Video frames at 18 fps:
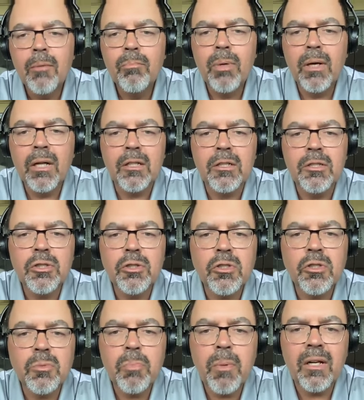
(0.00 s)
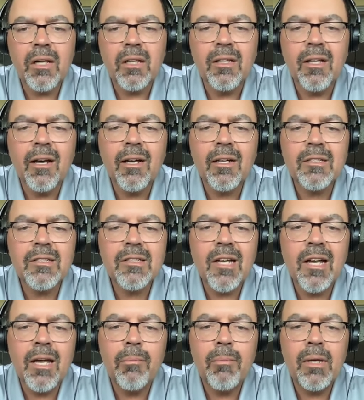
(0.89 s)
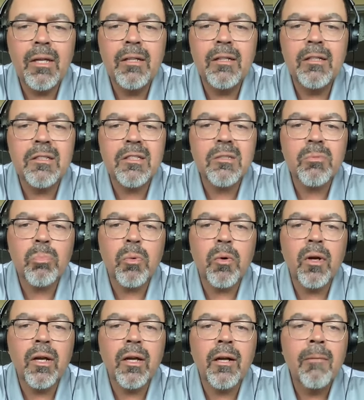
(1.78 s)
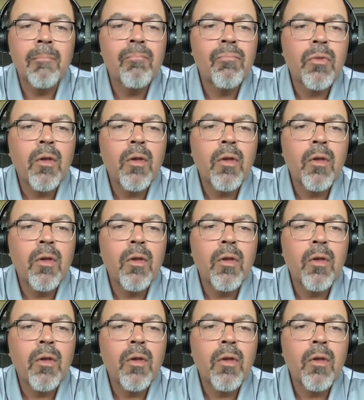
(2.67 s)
Bellinger spent a lot of time in the spring